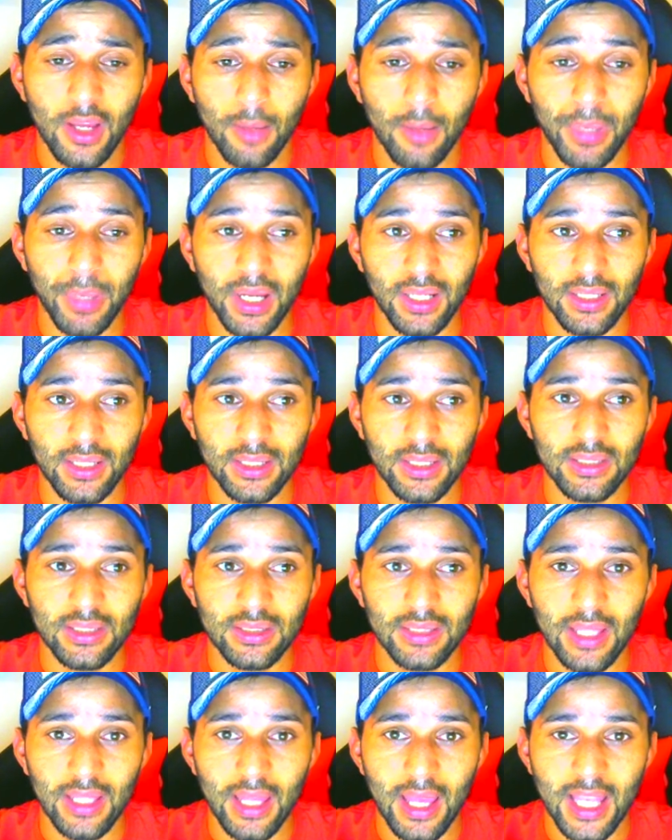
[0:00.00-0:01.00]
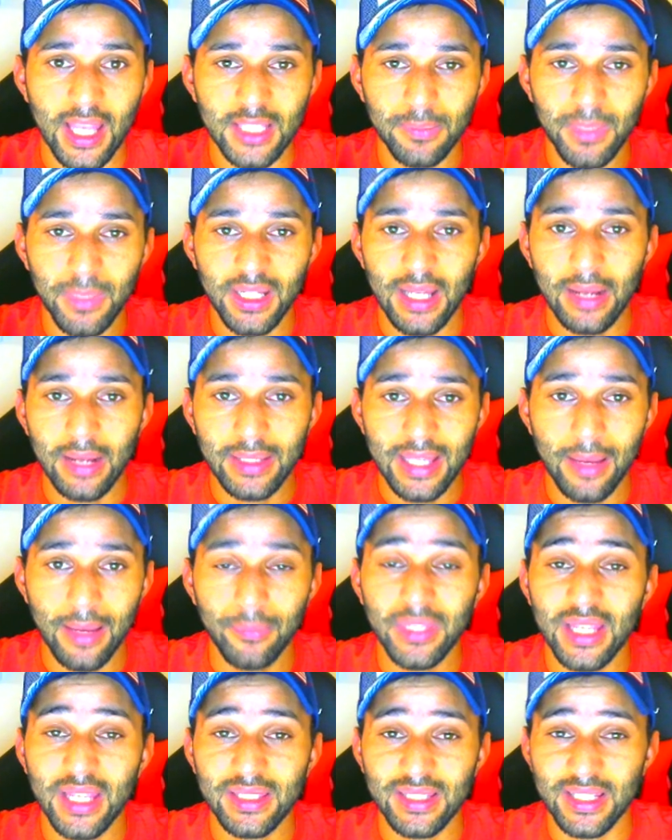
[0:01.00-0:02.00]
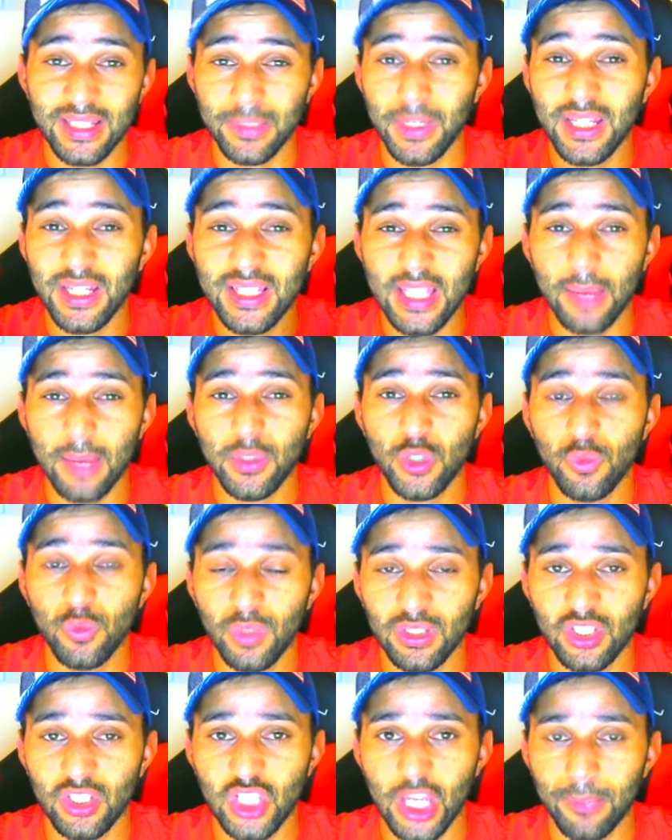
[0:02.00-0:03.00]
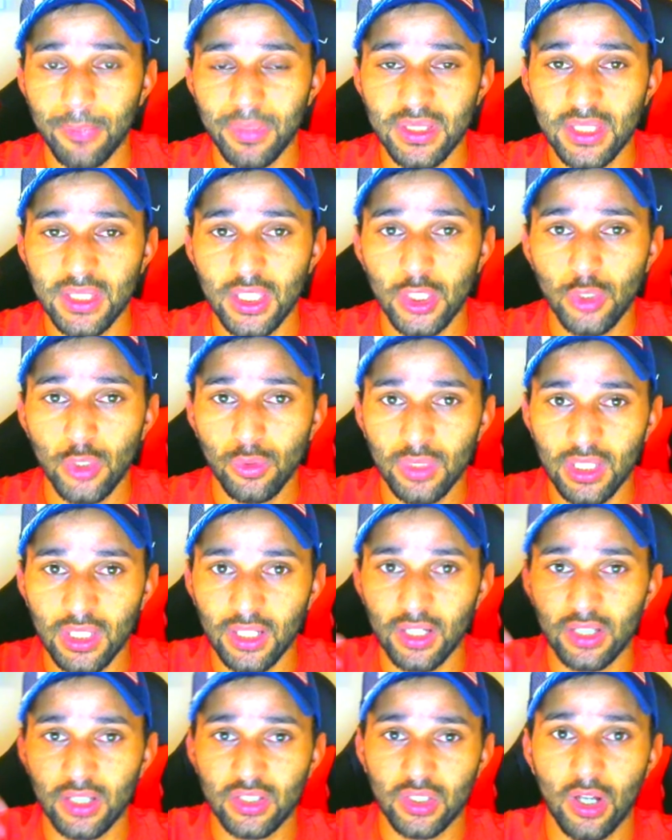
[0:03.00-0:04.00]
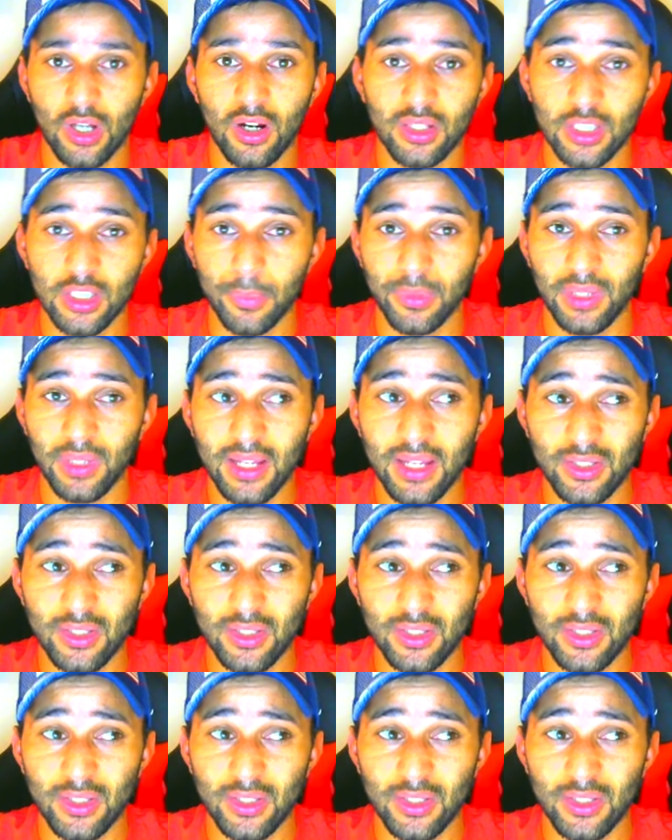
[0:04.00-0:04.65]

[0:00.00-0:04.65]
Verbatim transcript: but as many, again, I'm guessing as many times you win the Champions League, you get a star on top of your head.